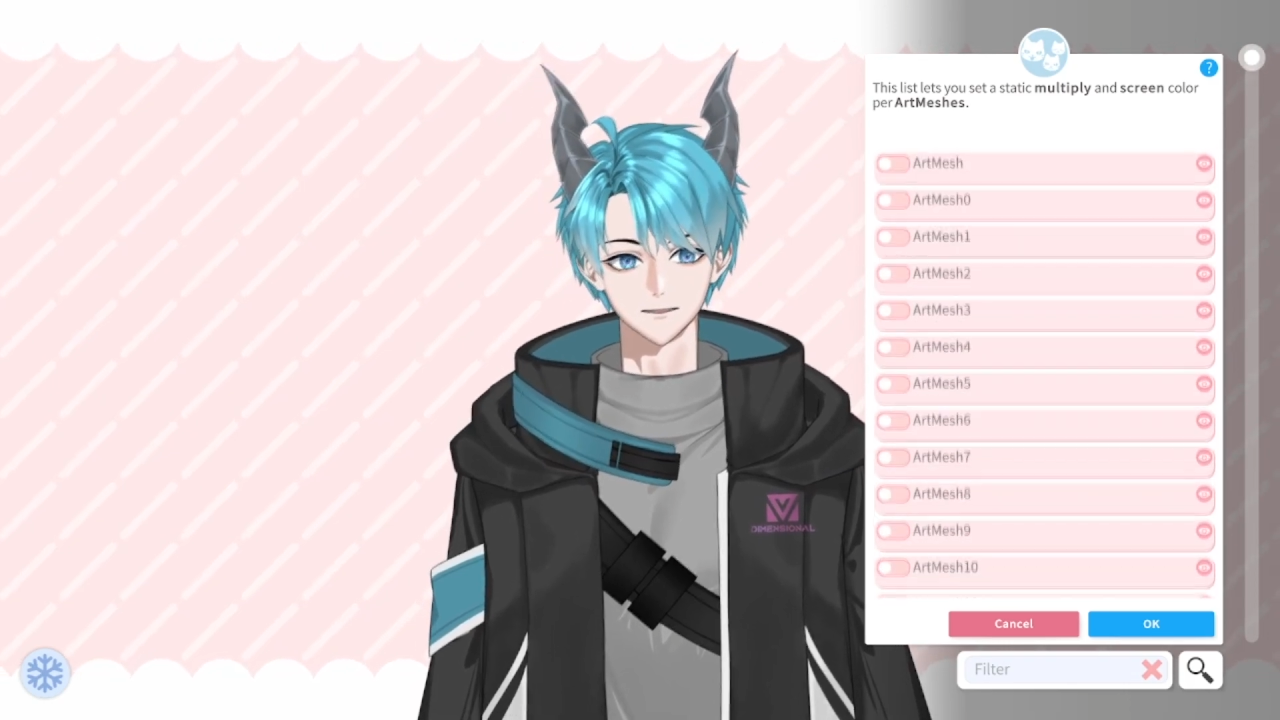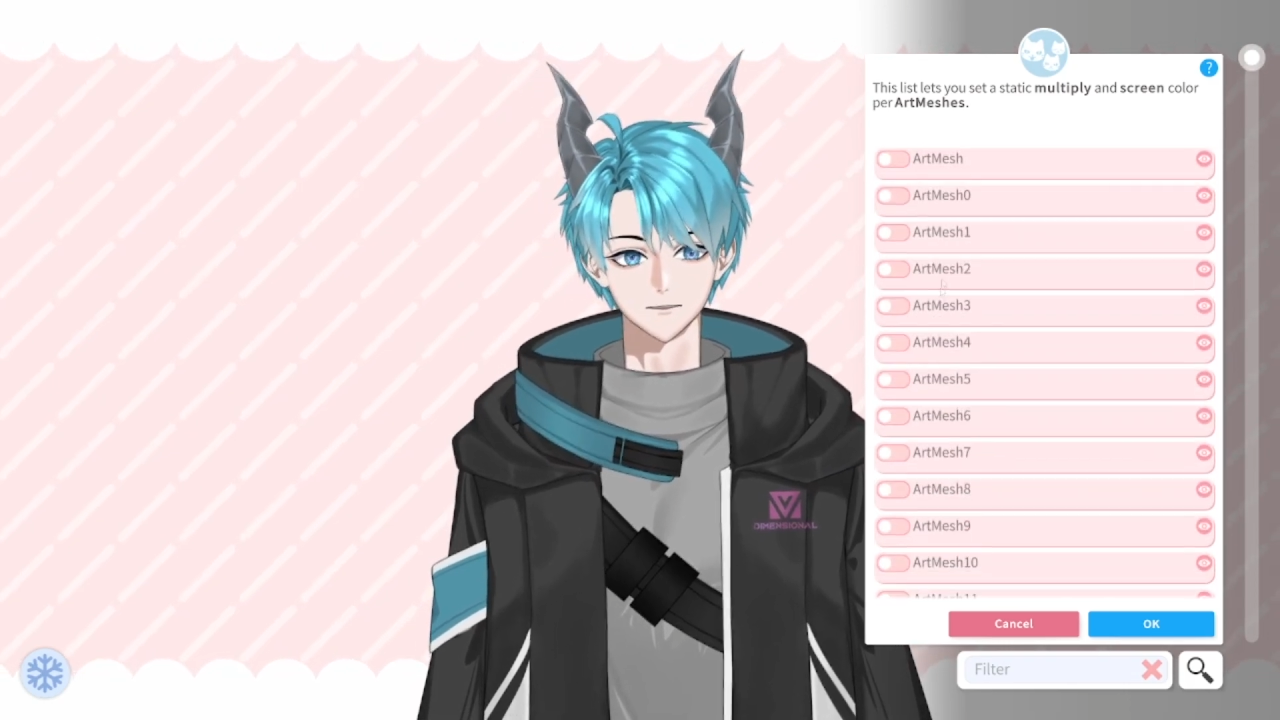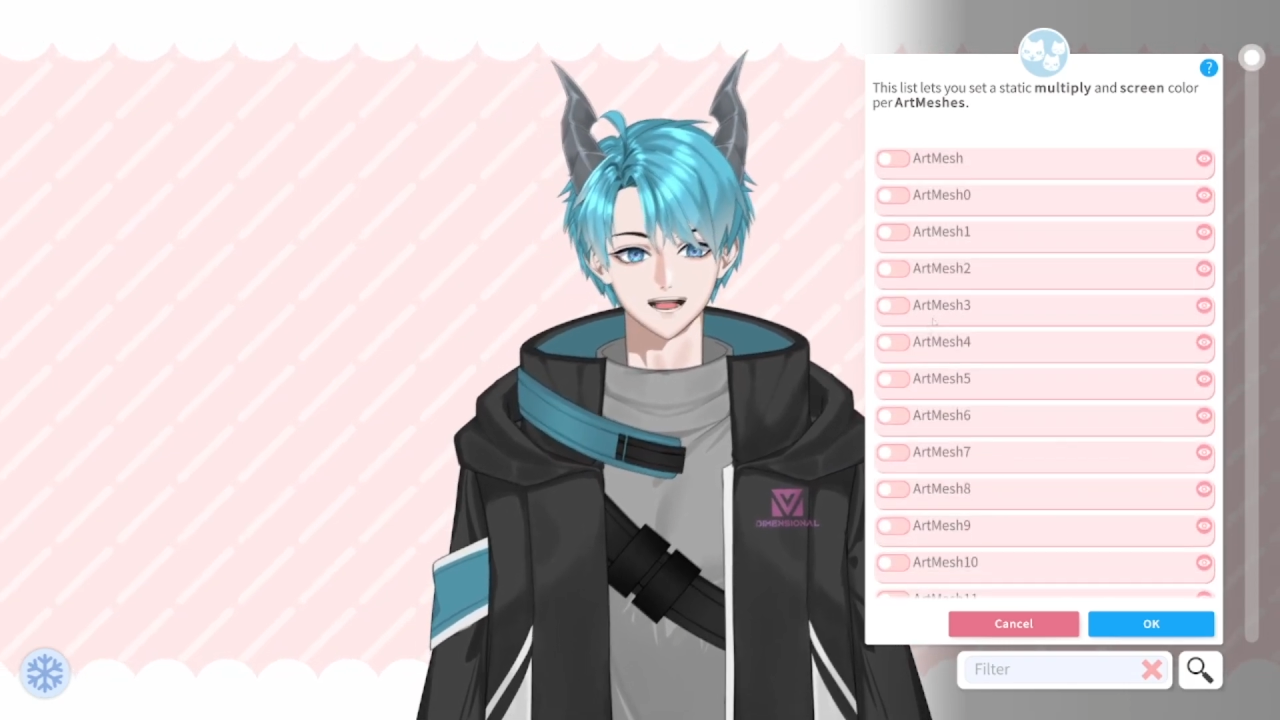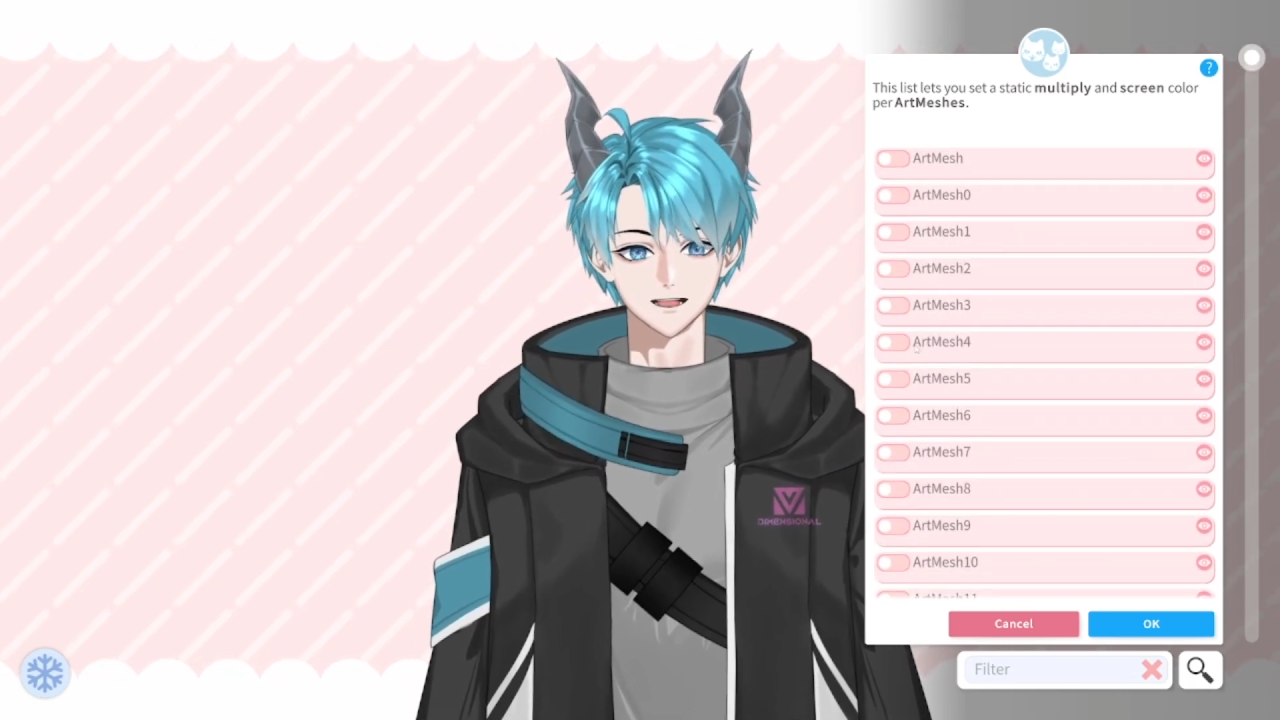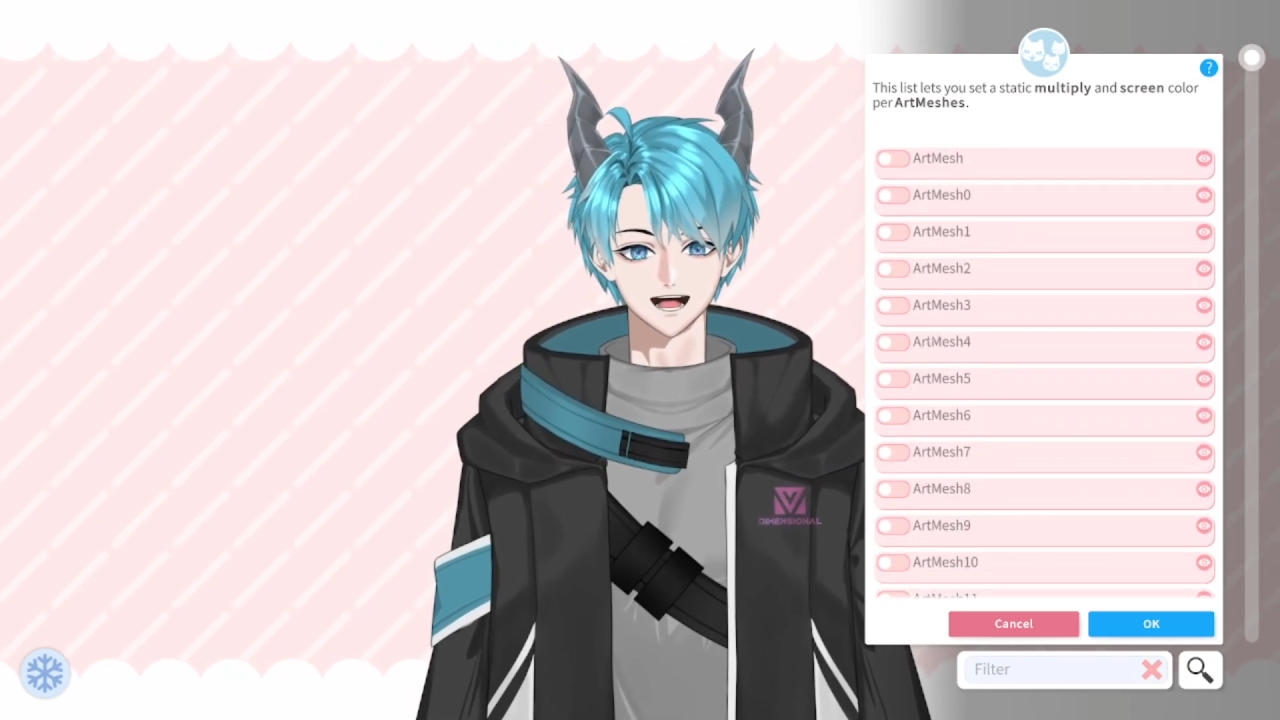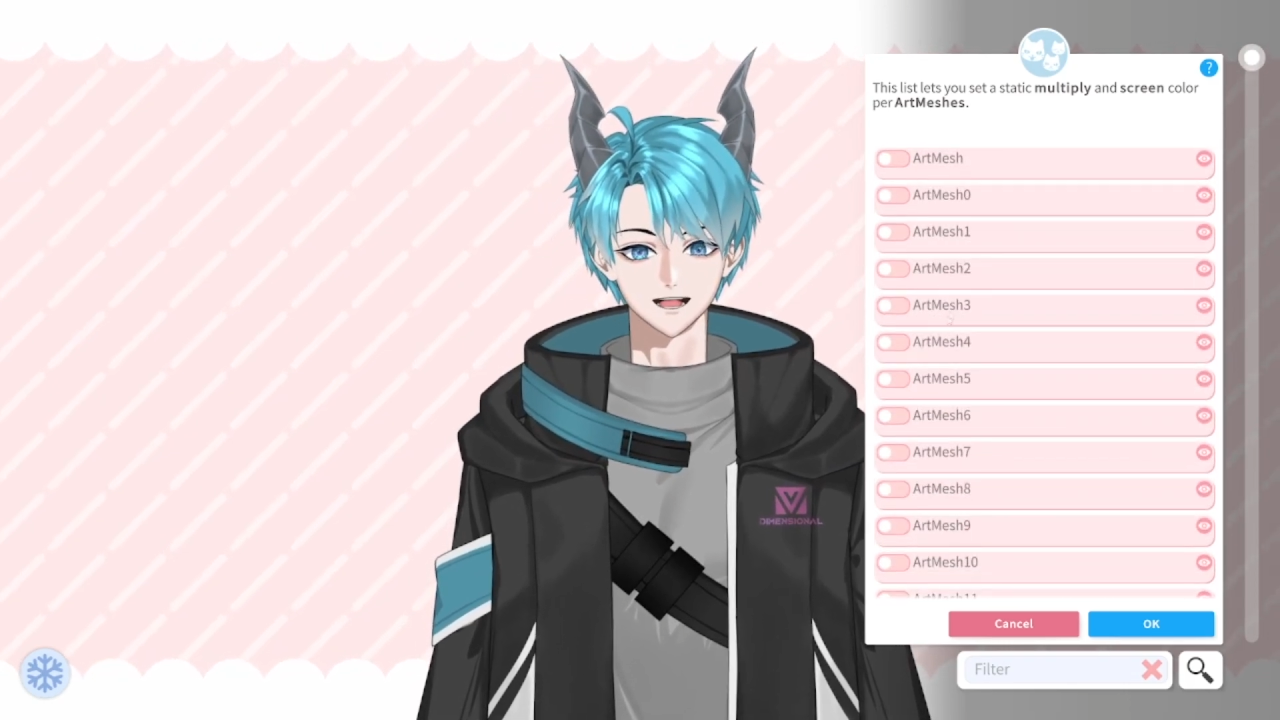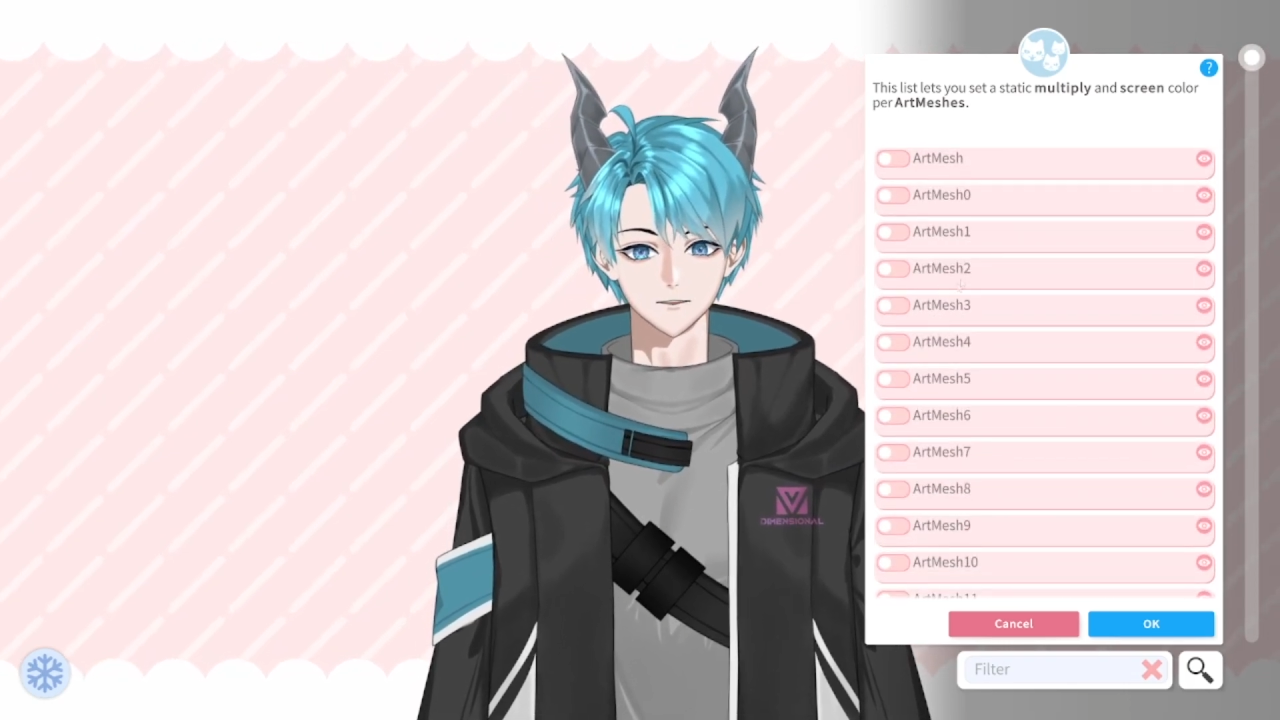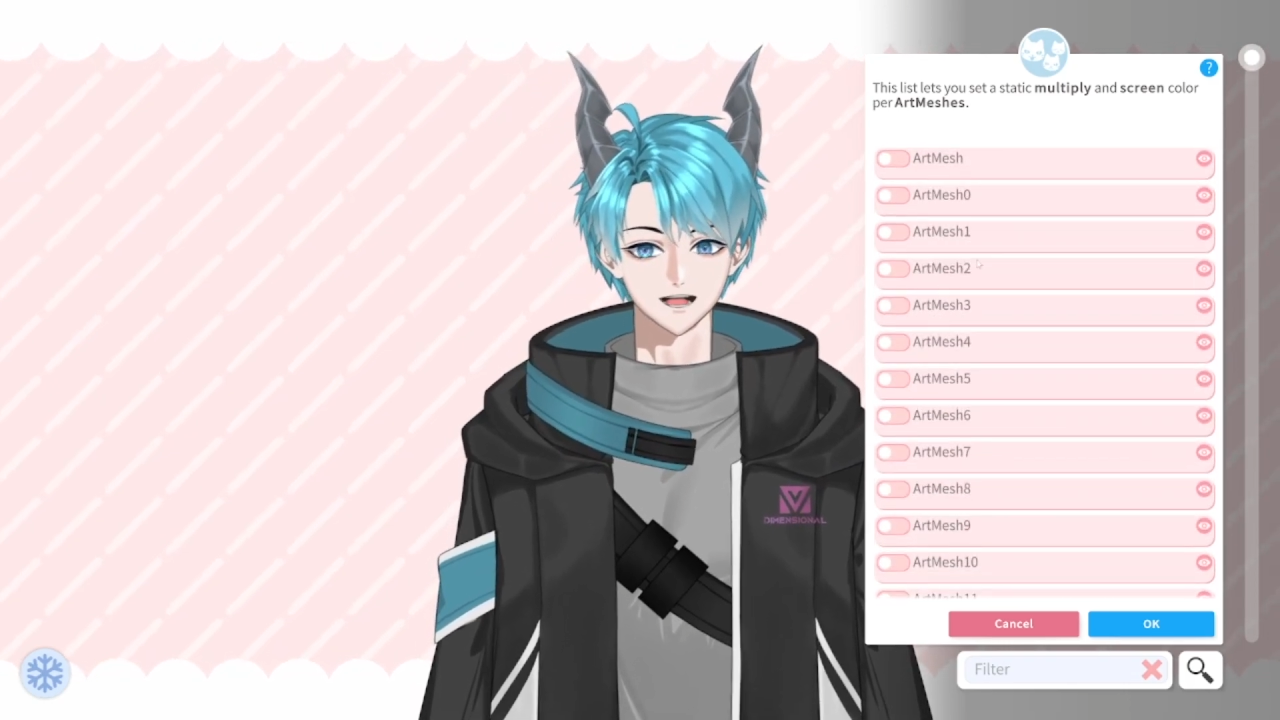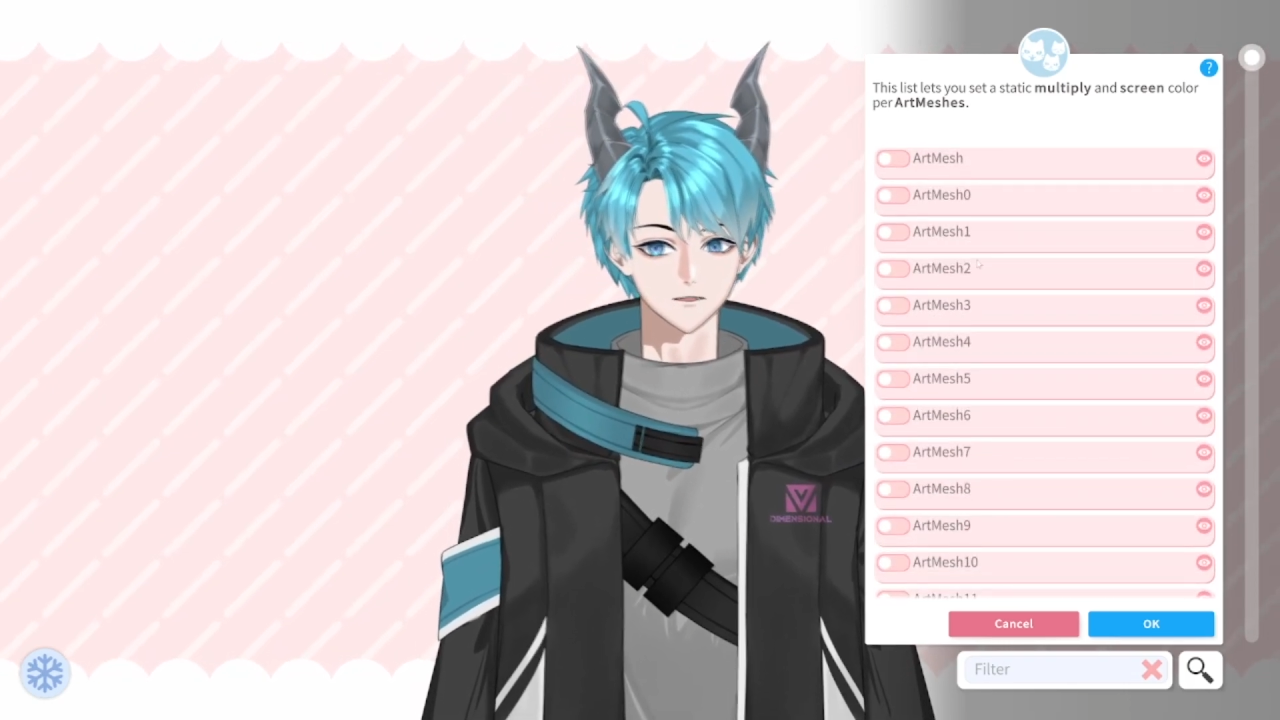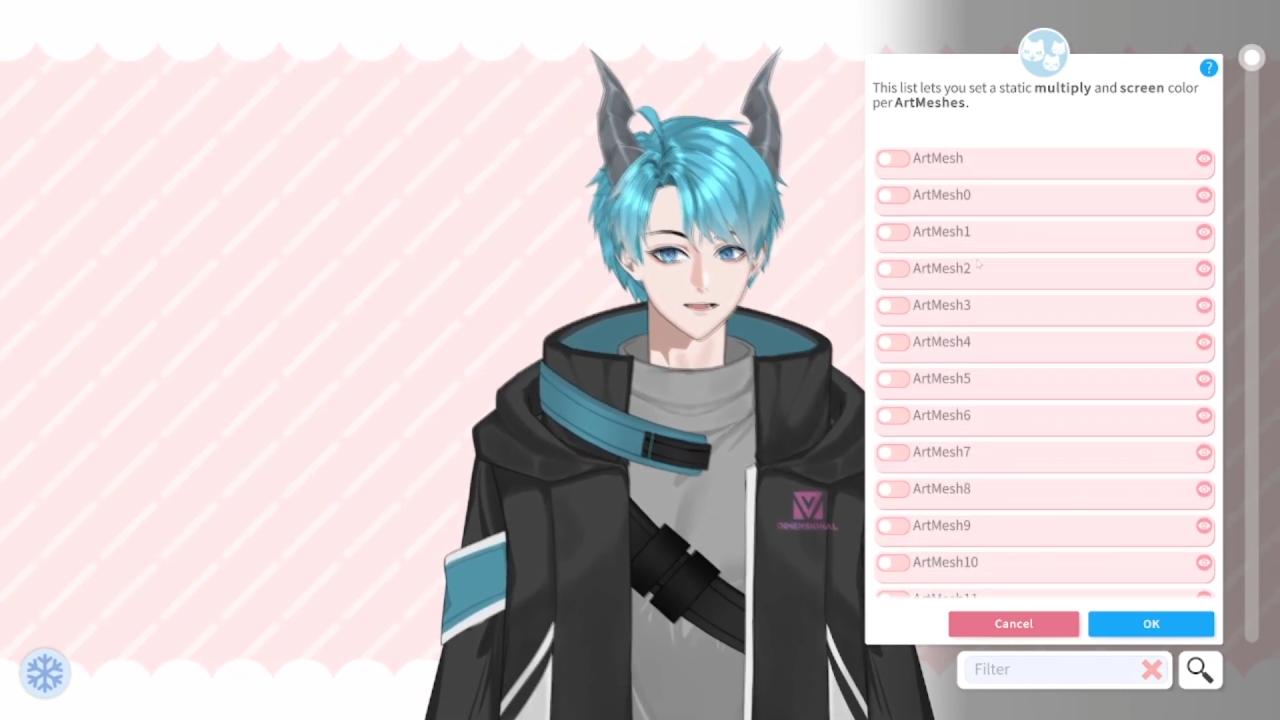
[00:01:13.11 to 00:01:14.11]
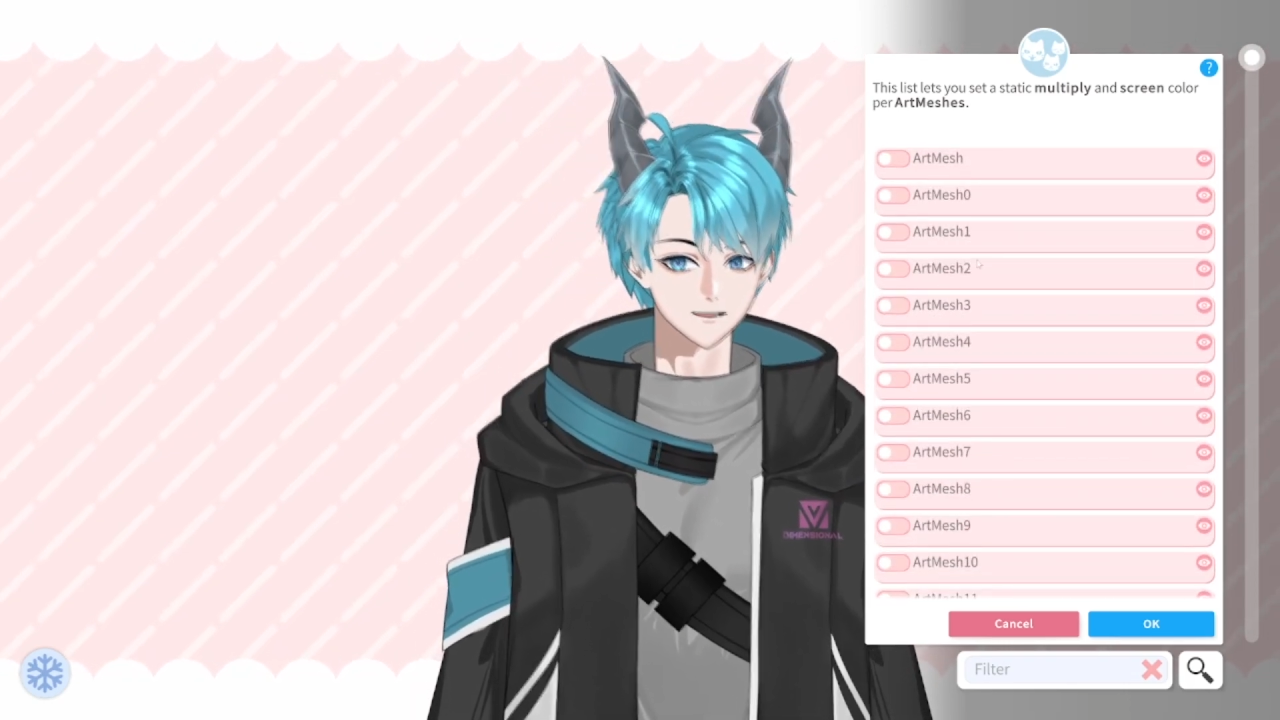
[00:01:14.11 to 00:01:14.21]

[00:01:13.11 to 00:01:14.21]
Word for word: My model in